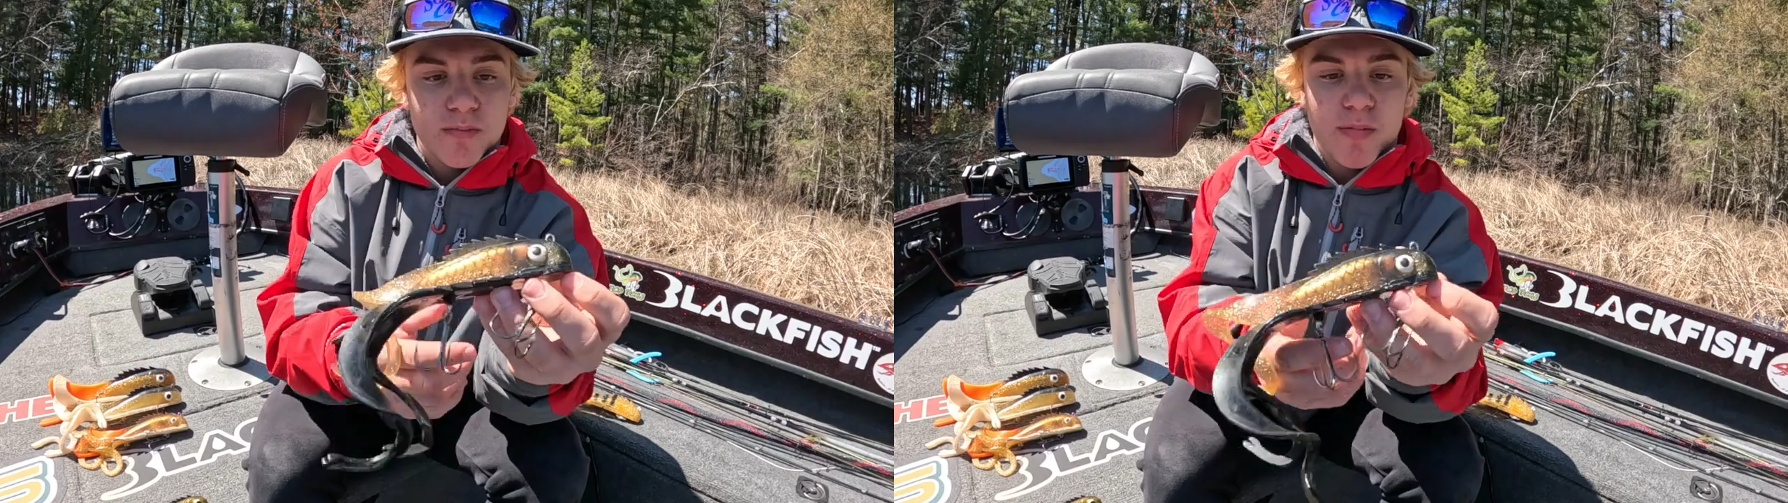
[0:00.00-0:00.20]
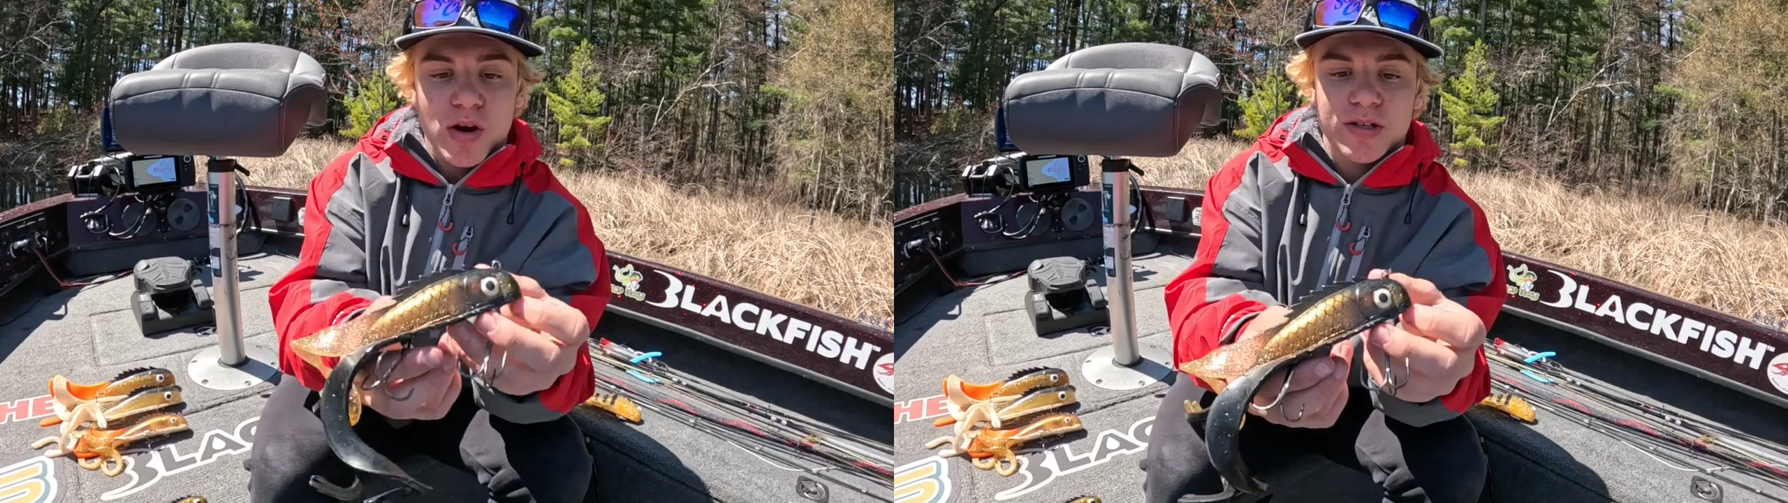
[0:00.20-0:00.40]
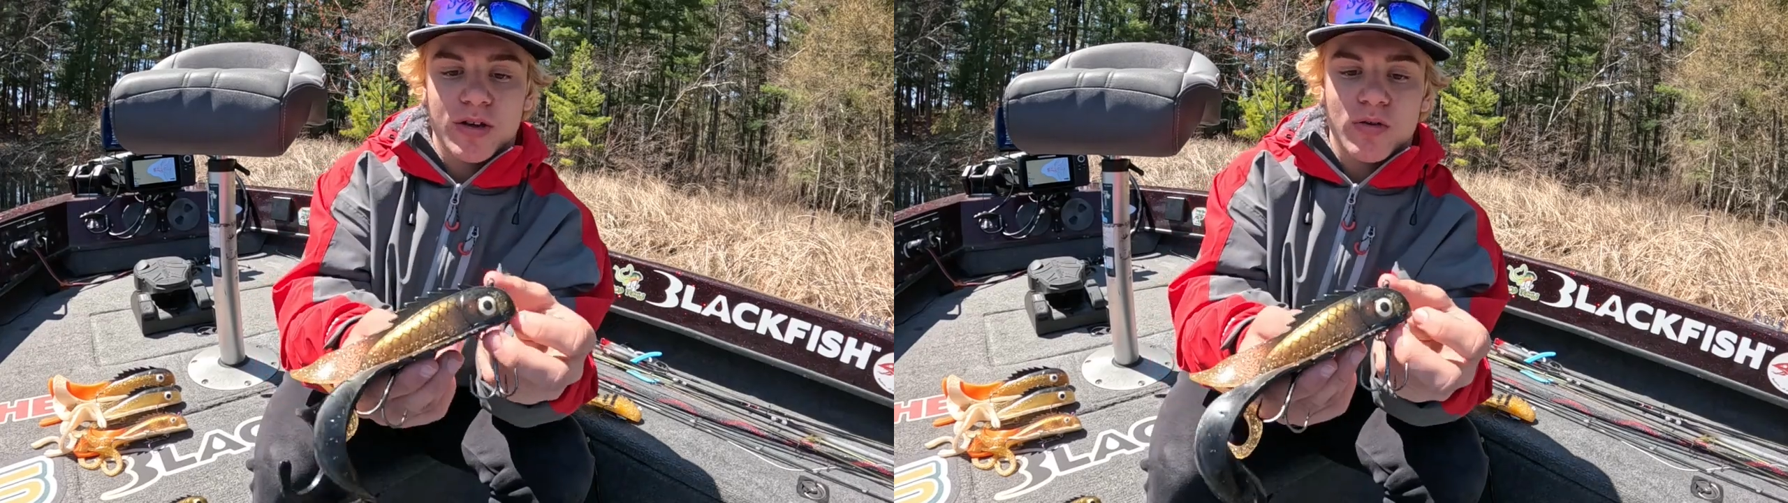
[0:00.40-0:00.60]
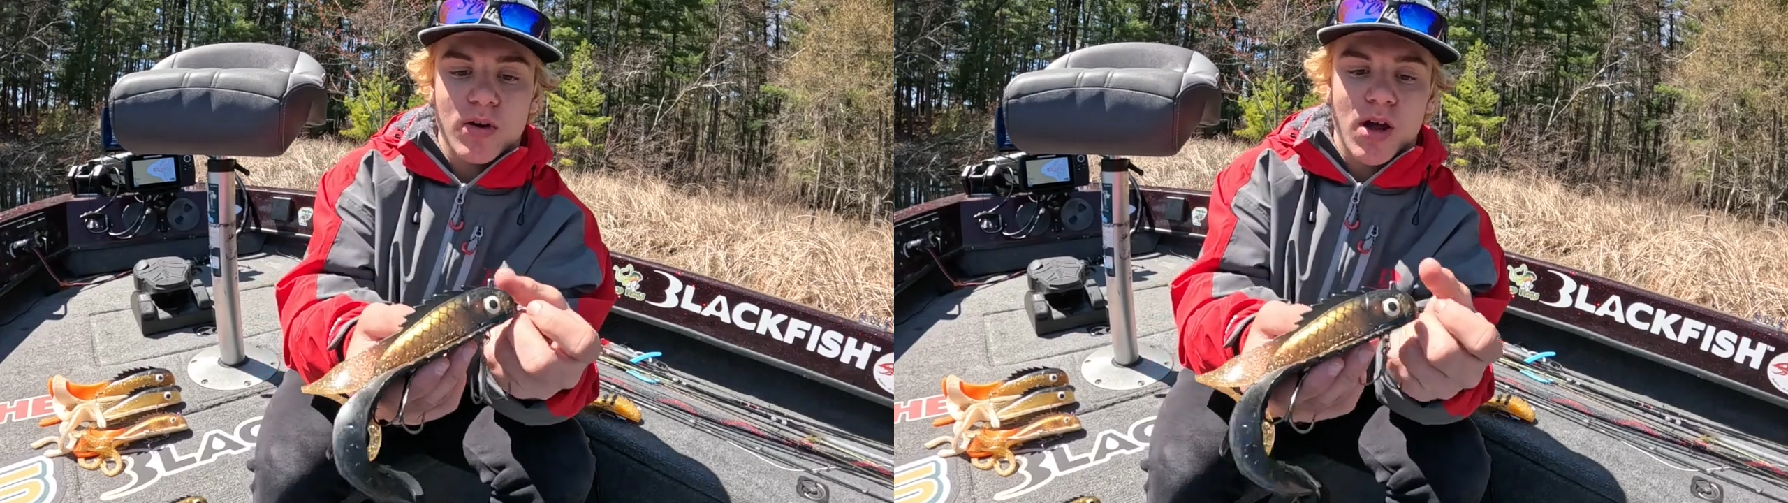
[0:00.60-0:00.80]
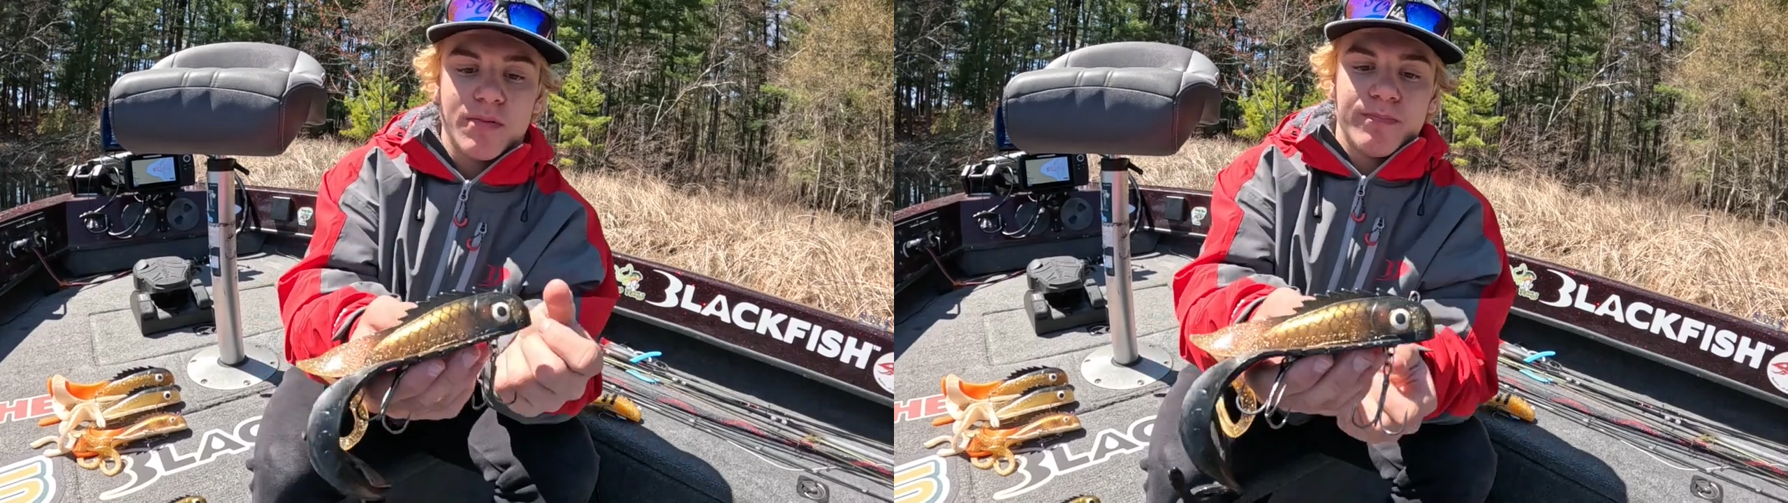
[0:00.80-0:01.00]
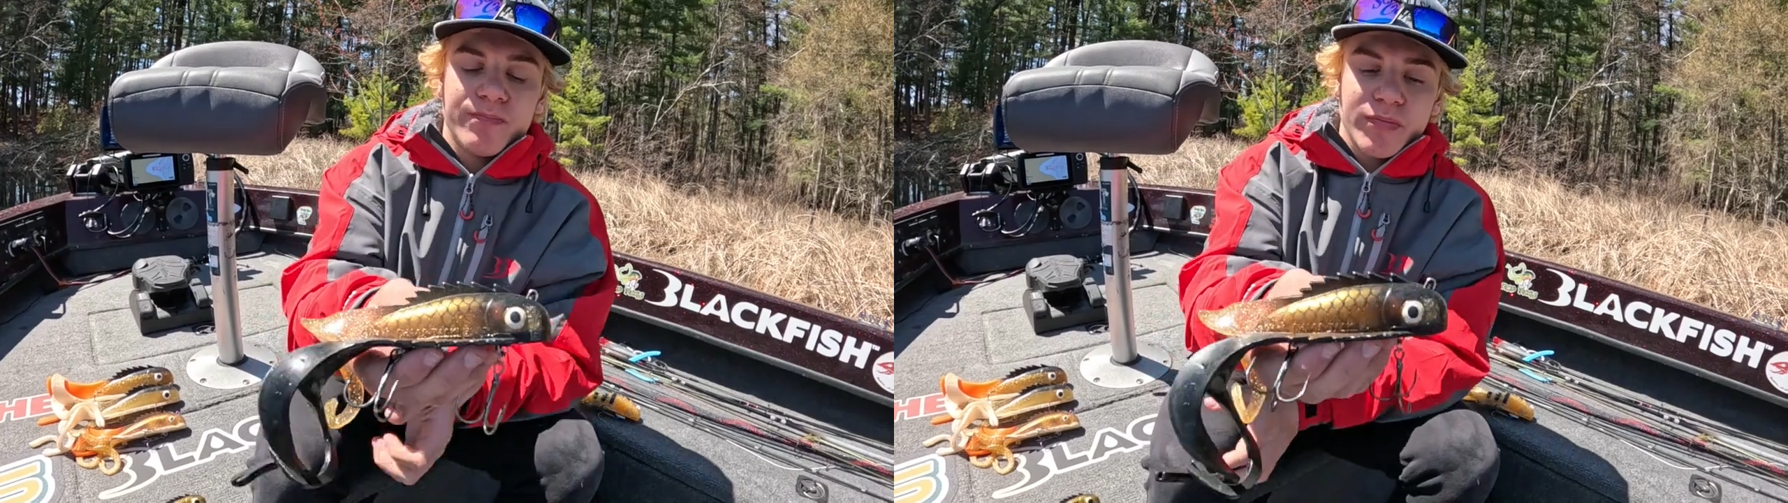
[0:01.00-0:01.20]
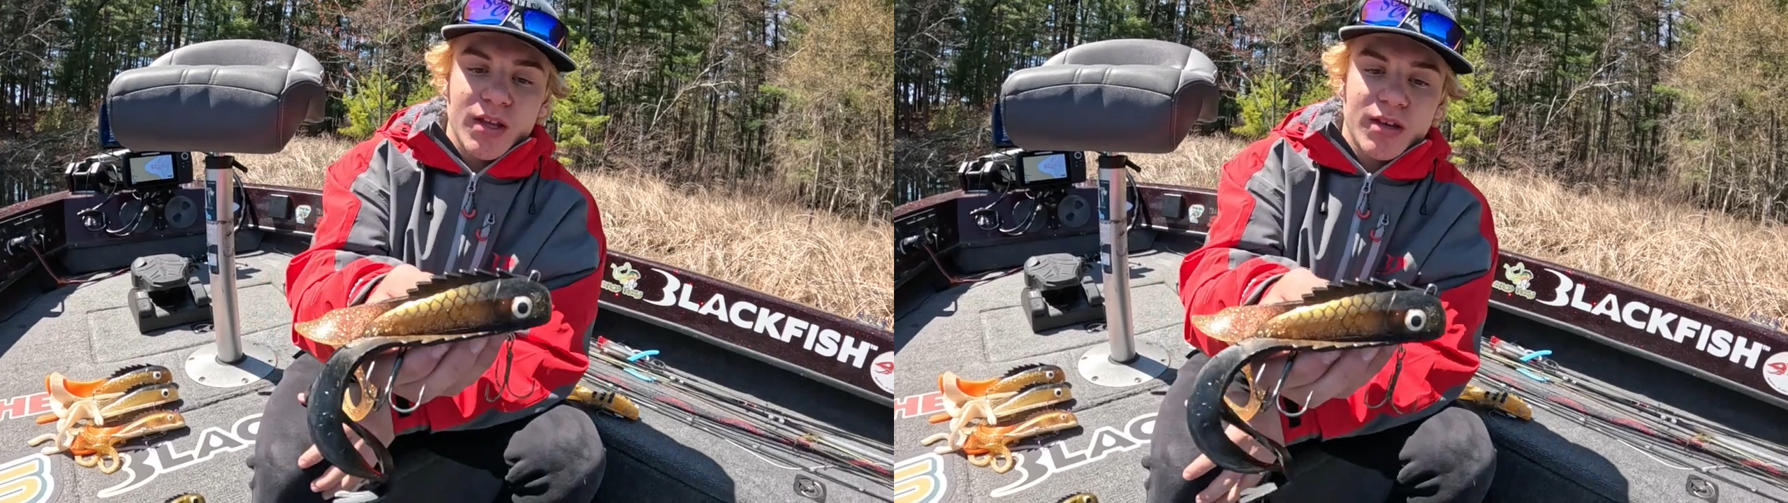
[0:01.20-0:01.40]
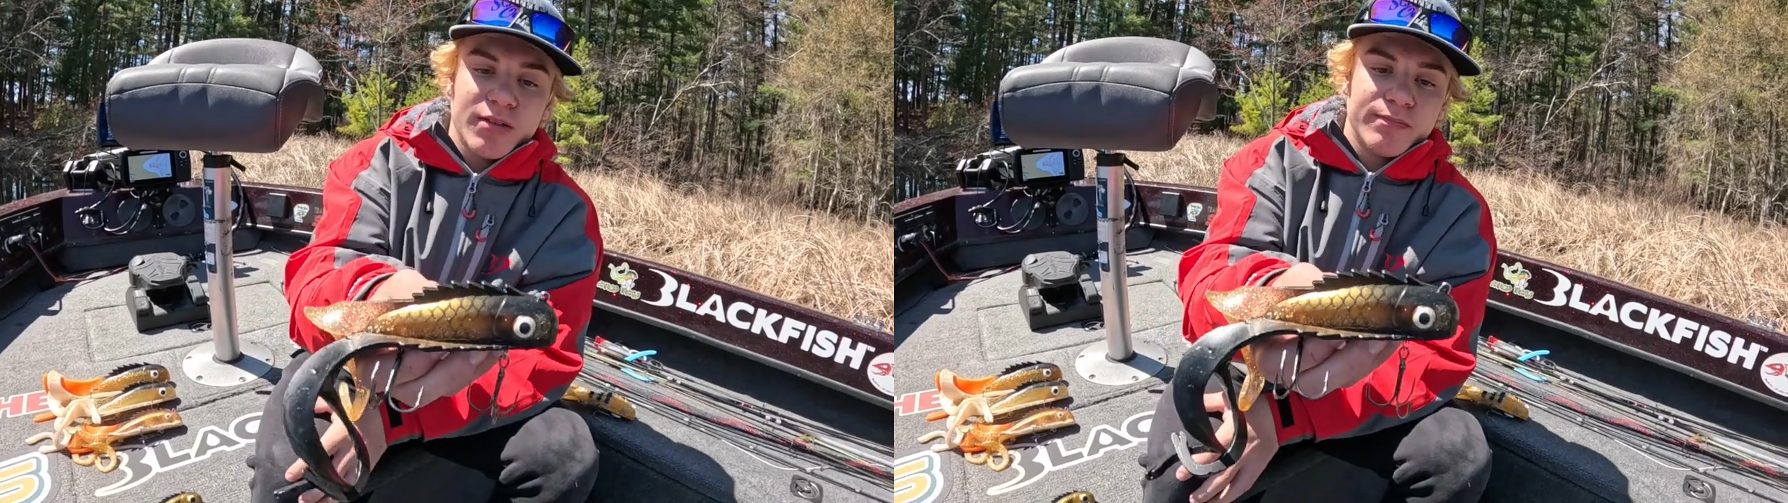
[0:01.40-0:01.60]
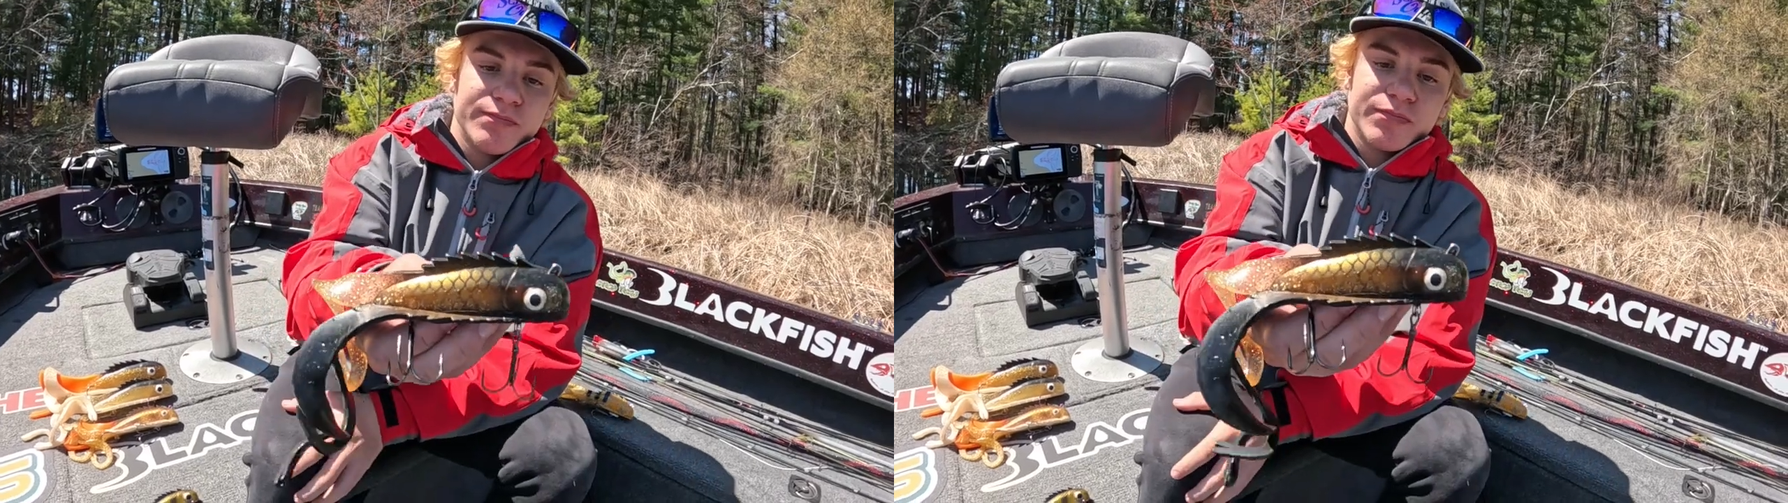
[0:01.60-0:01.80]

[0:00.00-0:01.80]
bucktail rod. And